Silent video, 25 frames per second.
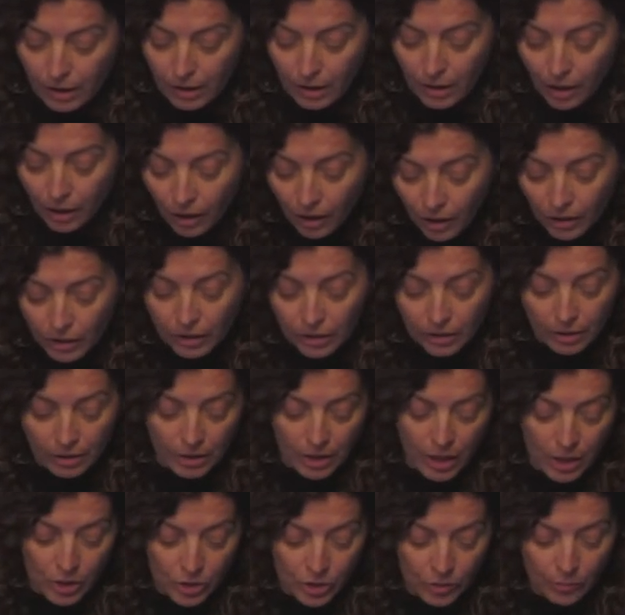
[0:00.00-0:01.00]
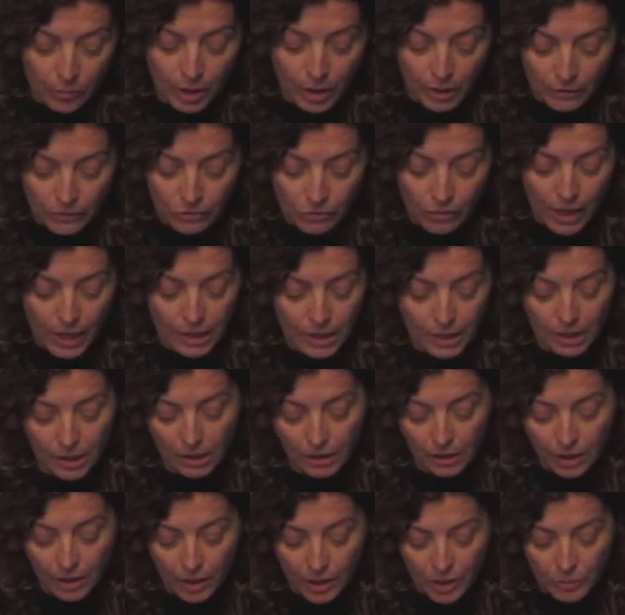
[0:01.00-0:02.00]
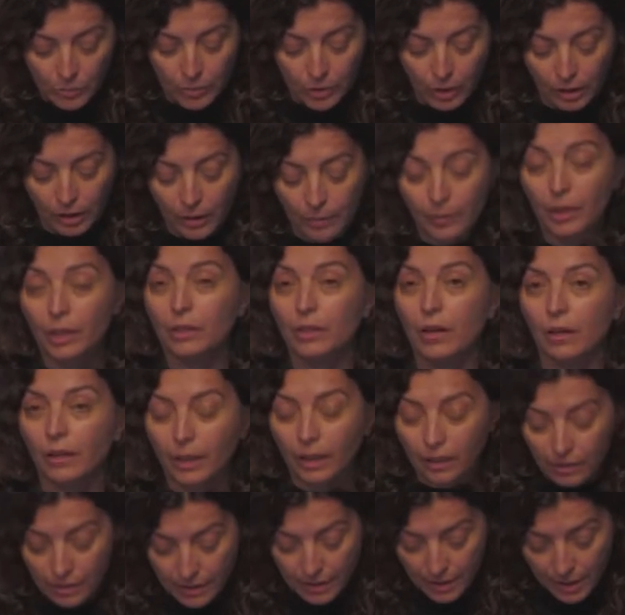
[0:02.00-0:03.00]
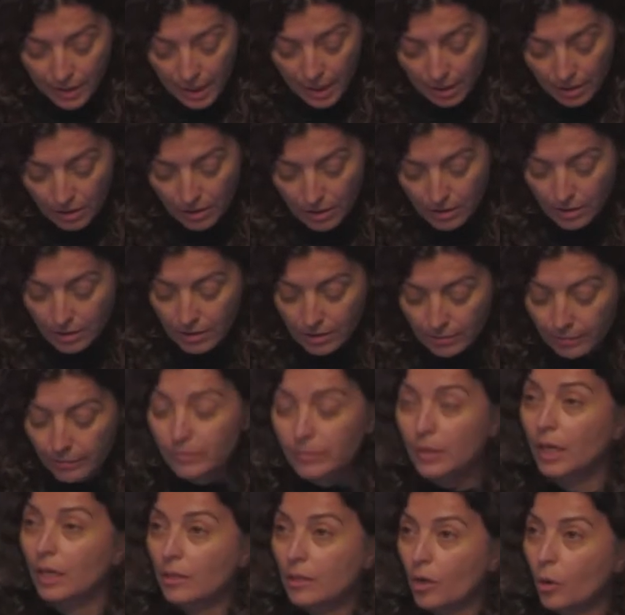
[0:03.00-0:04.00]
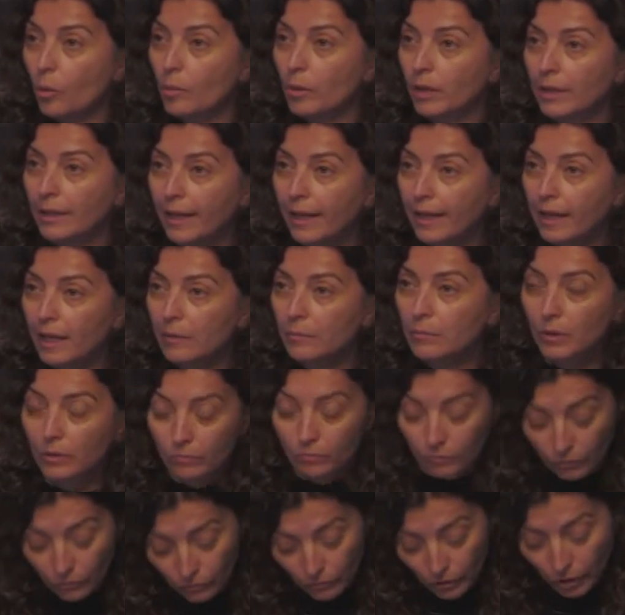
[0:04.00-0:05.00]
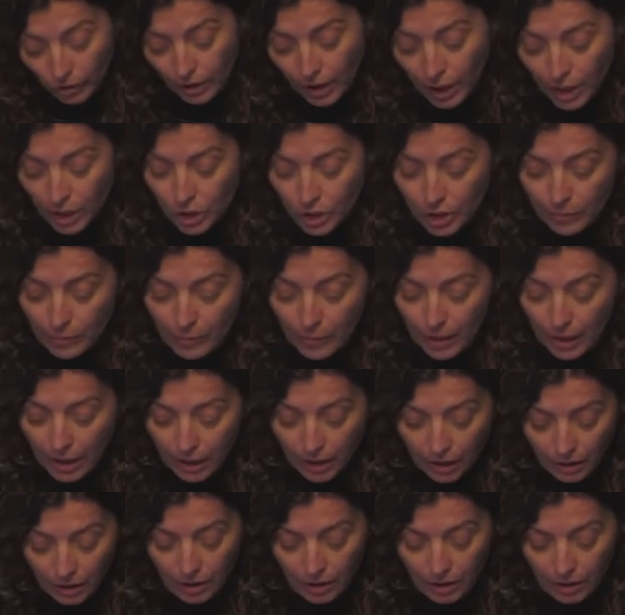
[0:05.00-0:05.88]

Art, Aschenbach's writing, has brought him canonical status, a noble name, von Aschenbach,